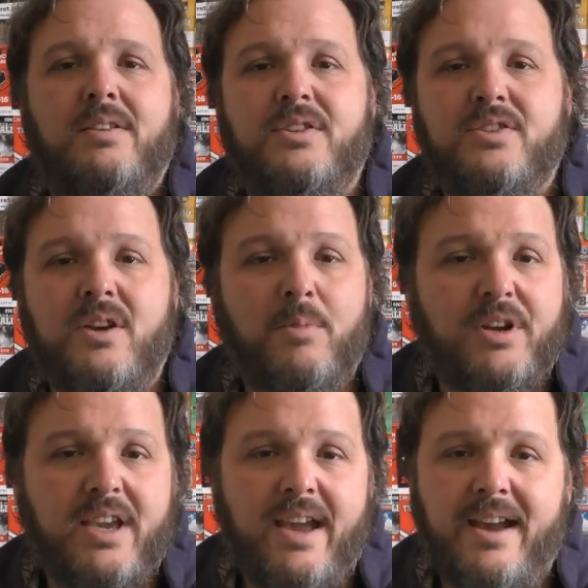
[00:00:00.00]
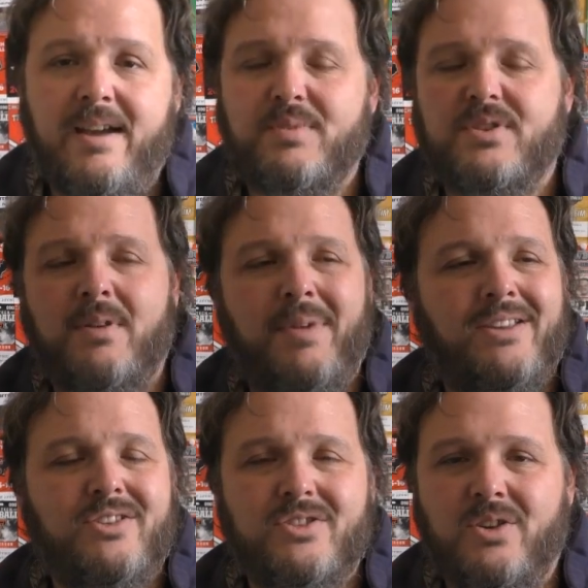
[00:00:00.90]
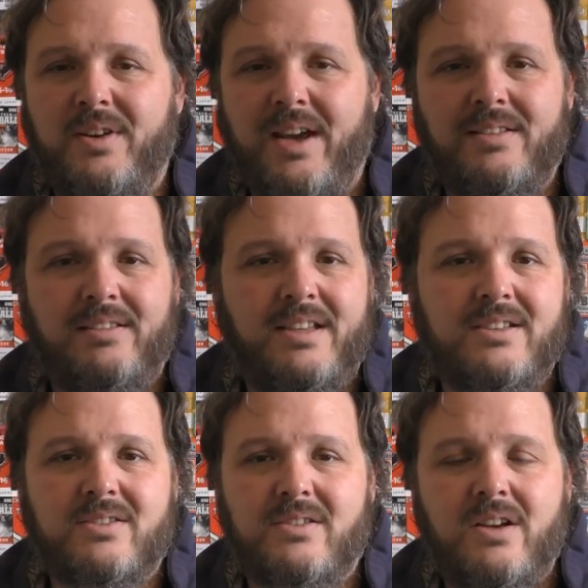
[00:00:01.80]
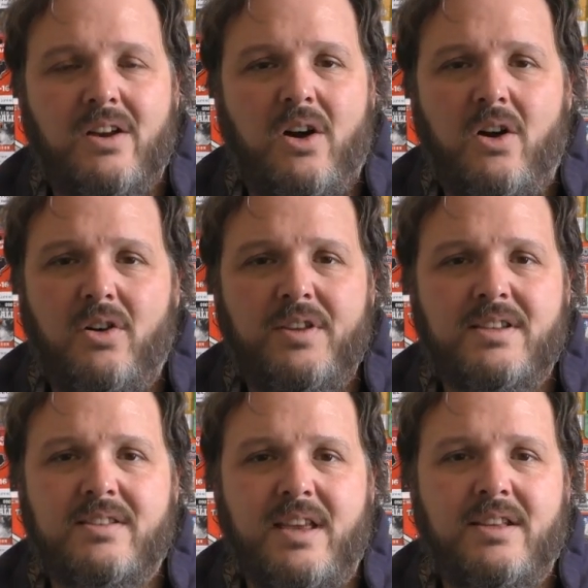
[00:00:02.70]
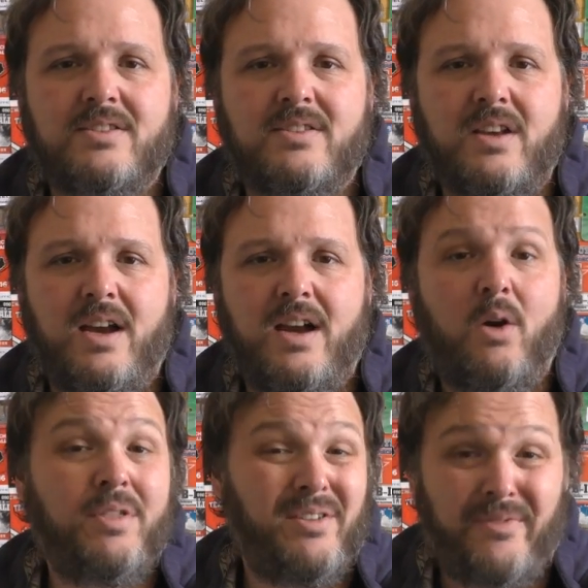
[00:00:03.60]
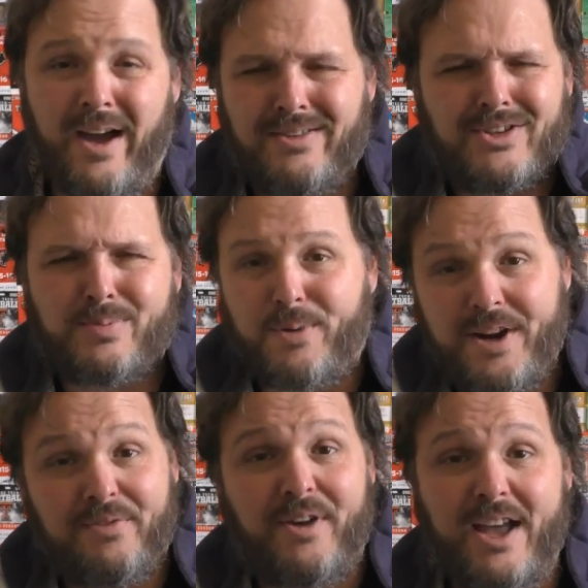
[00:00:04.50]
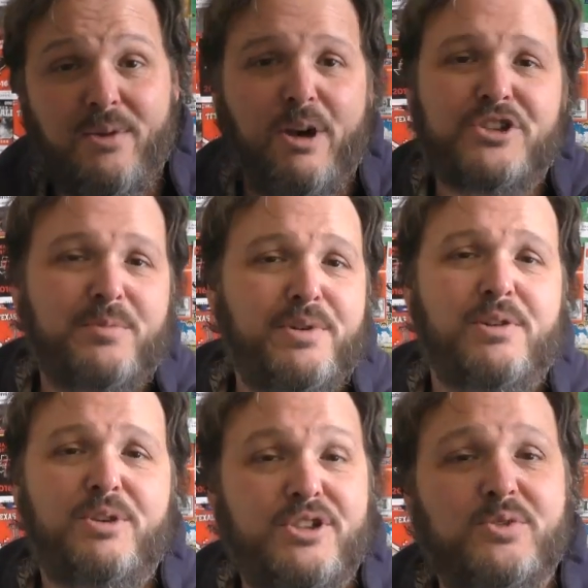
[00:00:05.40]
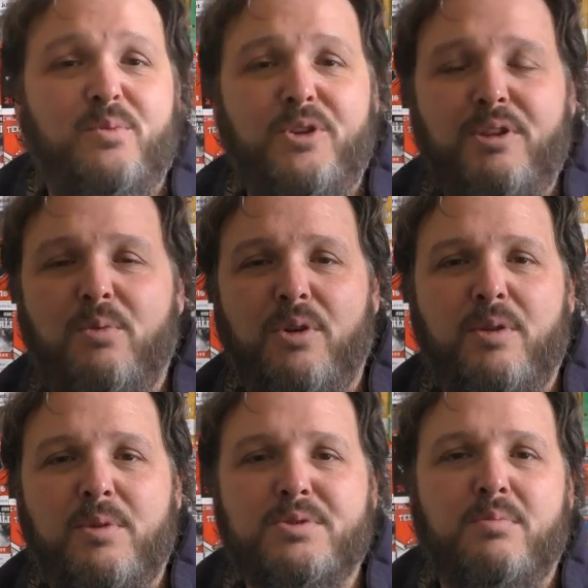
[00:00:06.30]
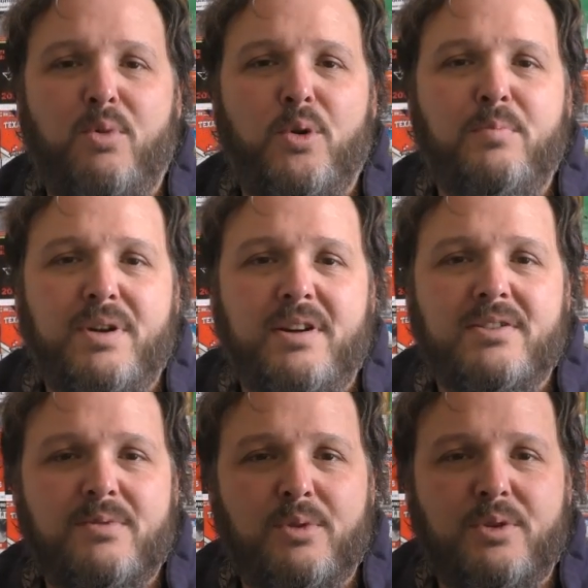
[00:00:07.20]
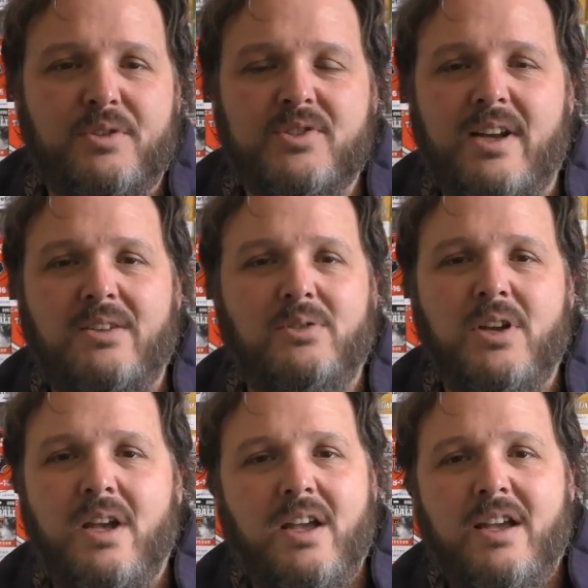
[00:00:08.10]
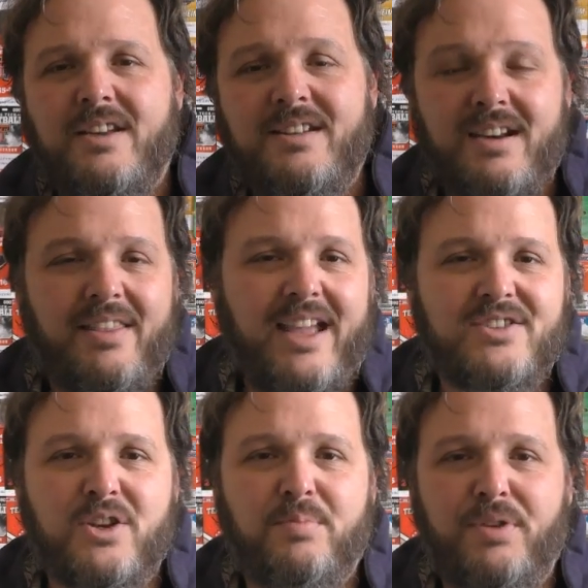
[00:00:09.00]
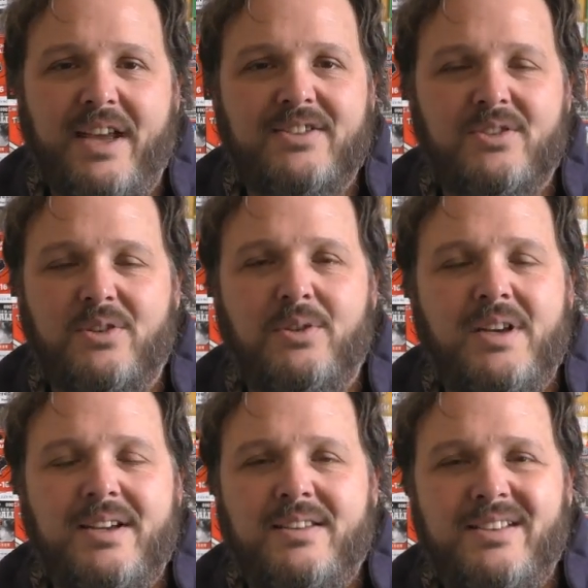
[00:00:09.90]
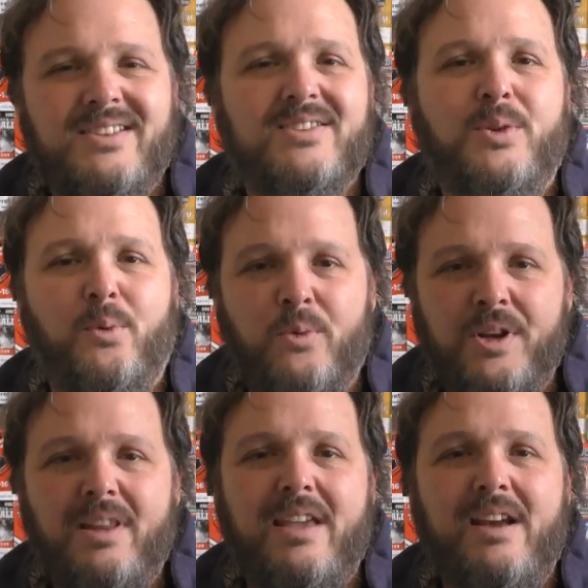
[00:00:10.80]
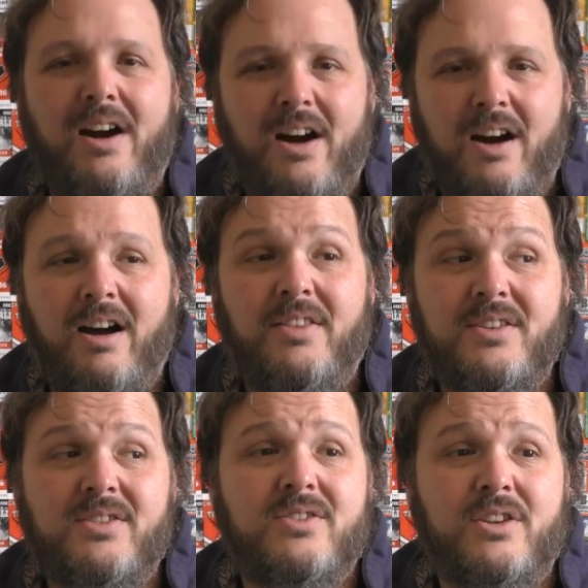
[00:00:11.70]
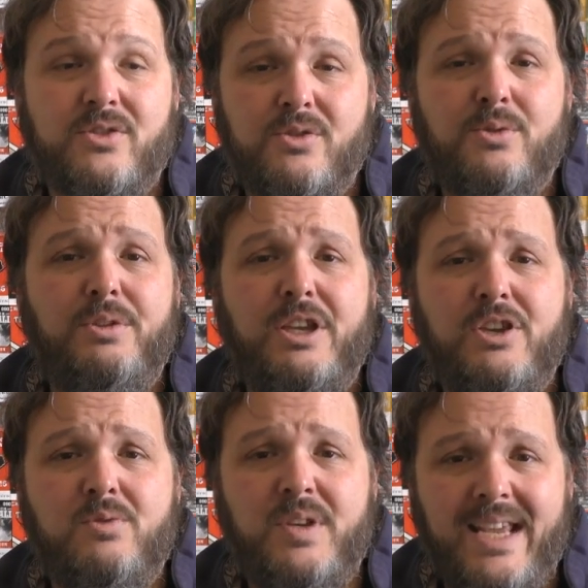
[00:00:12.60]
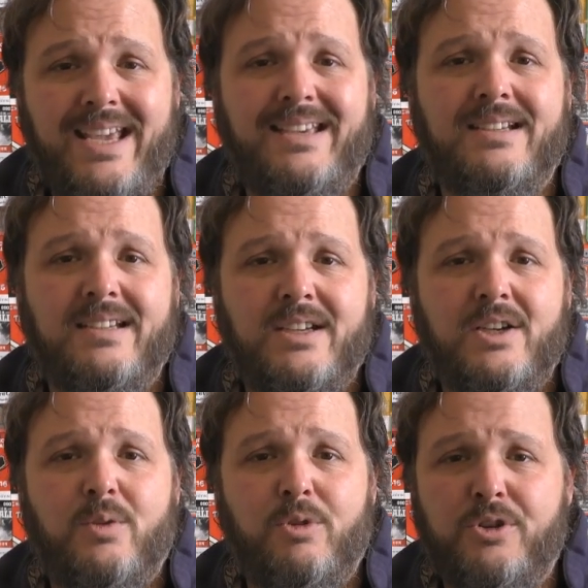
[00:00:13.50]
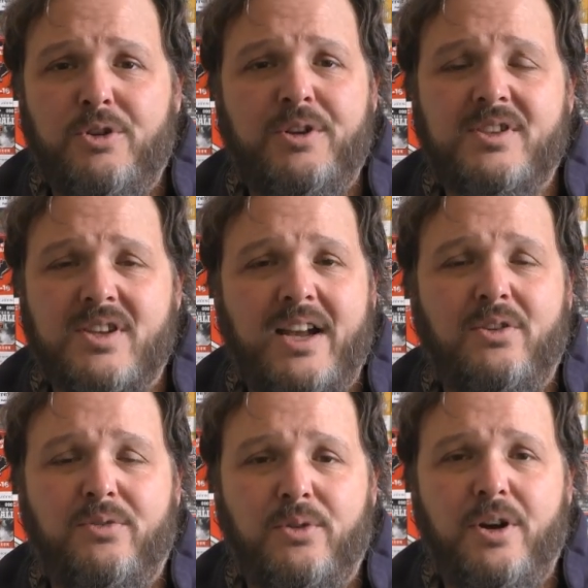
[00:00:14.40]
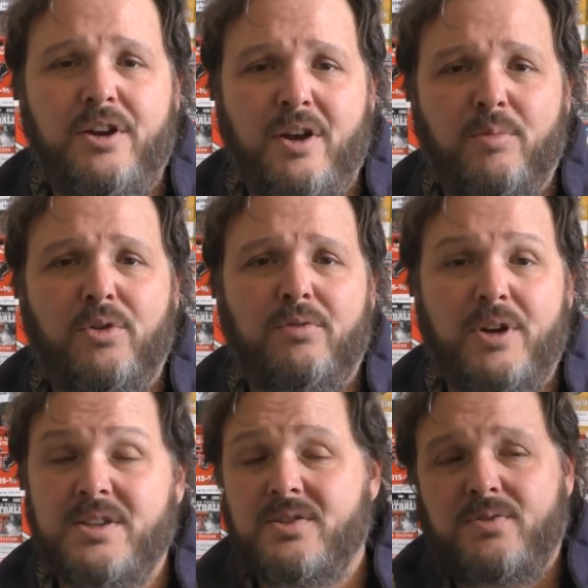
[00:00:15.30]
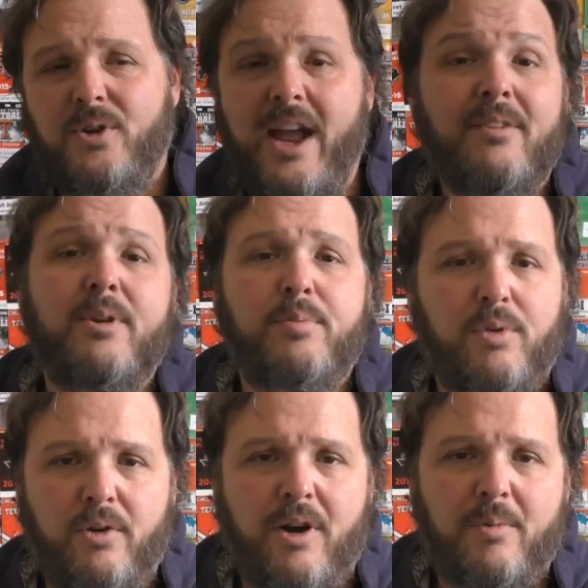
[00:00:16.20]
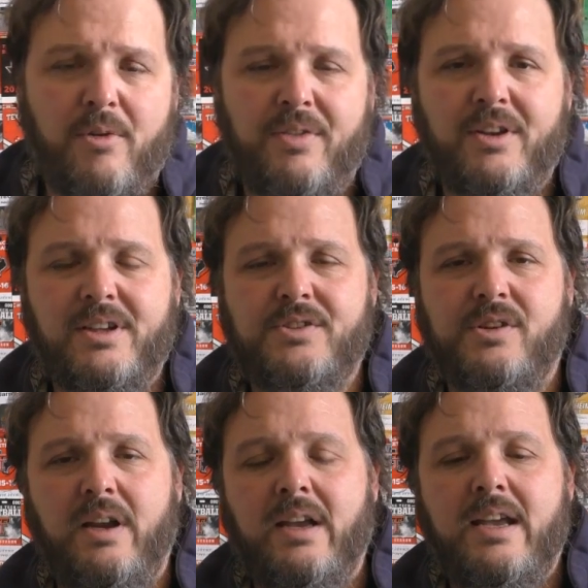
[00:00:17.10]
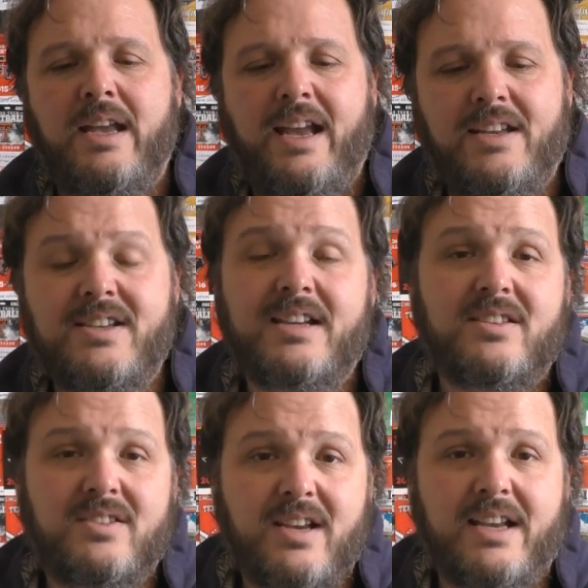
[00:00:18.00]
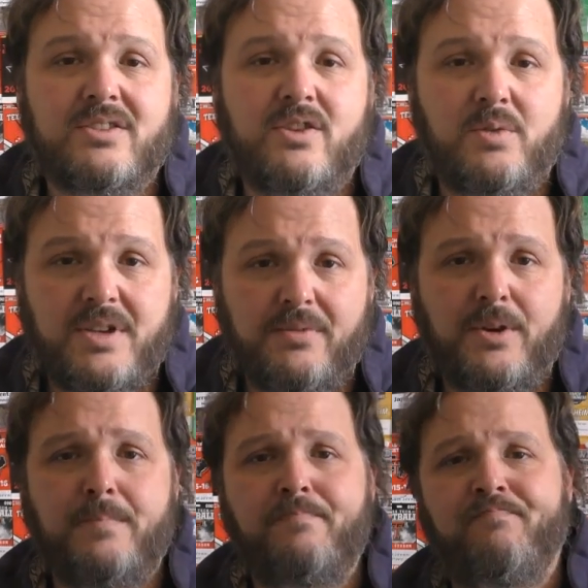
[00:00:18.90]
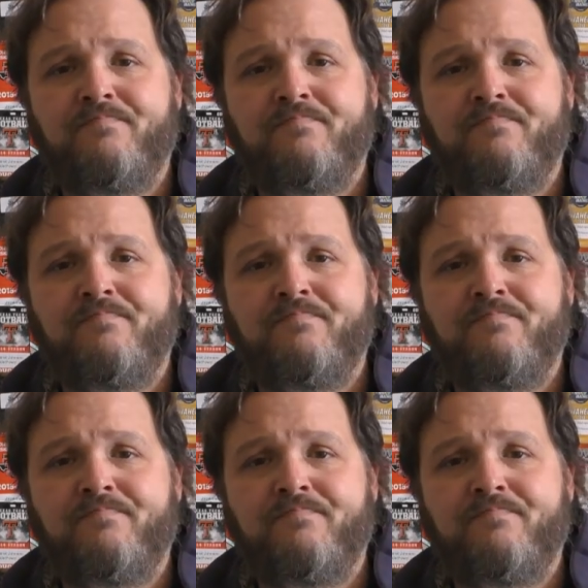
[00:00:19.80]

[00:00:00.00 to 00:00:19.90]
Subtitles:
The summer camps, I mean, you just go down the list. All these things, the spring evaluation period, which is really one of the most important periods of recruiting cycle, none of that took place. So this is a really odd, this is a truly unique recruiting cycle for a number of reasons for every program around the country. And Texas Tech is no different.